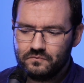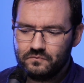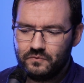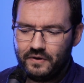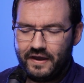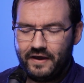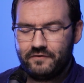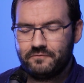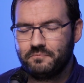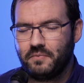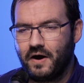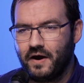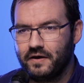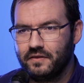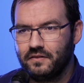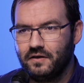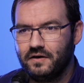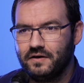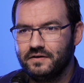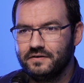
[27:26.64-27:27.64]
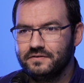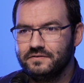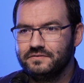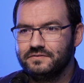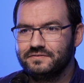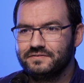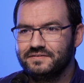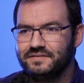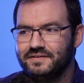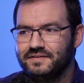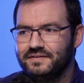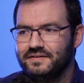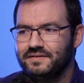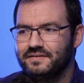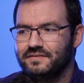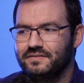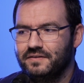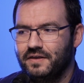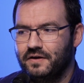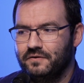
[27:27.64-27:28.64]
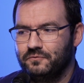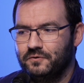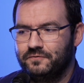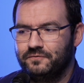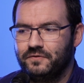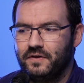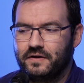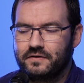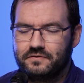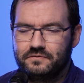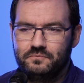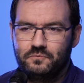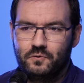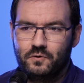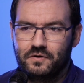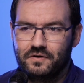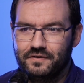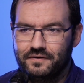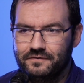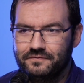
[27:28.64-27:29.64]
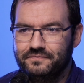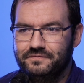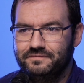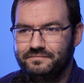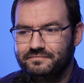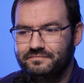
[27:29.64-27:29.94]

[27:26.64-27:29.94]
we have bylaws that reflect more of